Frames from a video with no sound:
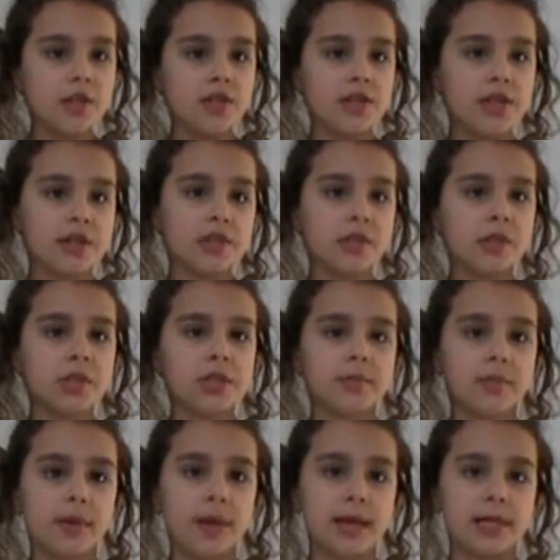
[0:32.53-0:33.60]
Architecture
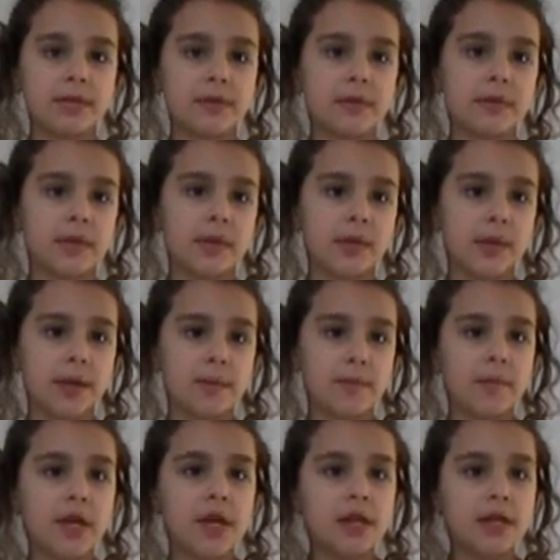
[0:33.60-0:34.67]
is plans for
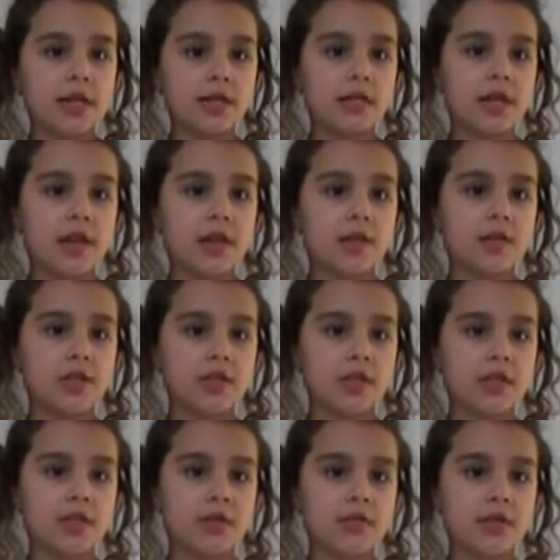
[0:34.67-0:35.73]
buildings.
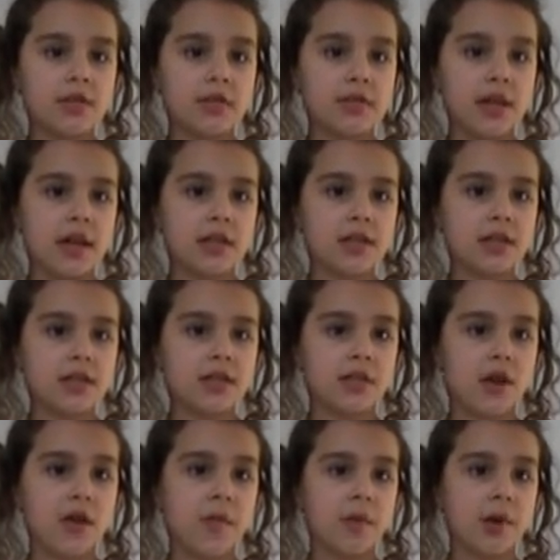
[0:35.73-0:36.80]
Technology is using science
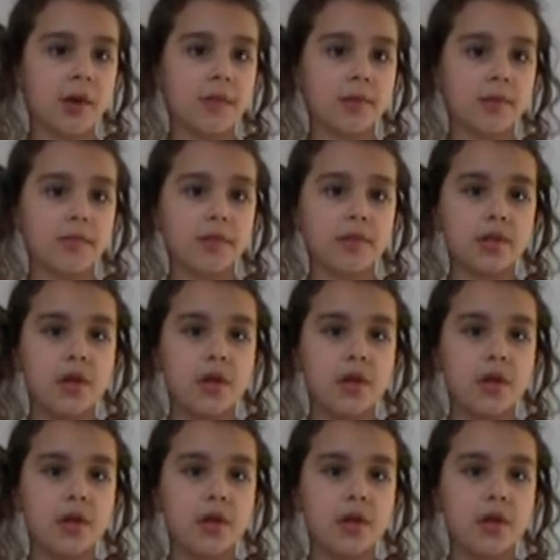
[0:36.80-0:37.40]
to solve problems.